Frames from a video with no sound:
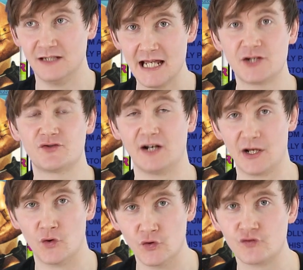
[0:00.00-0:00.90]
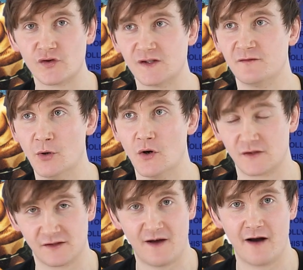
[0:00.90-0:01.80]
literally hundreds of
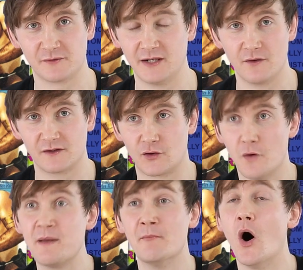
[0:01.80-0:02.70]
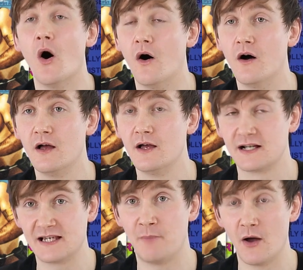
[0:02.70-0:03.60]
books, as far as we know, because there could be more,
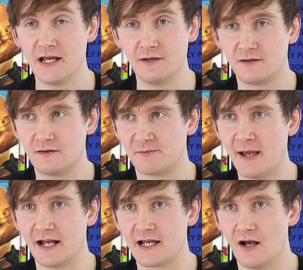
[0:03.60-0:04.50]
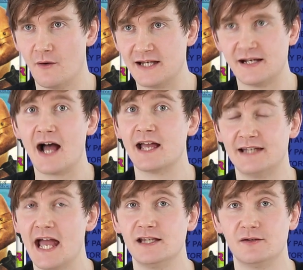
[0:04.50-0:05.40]
because he spent, entire
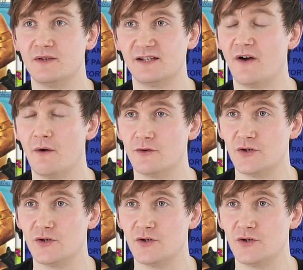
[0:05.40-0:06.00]
days doing these photo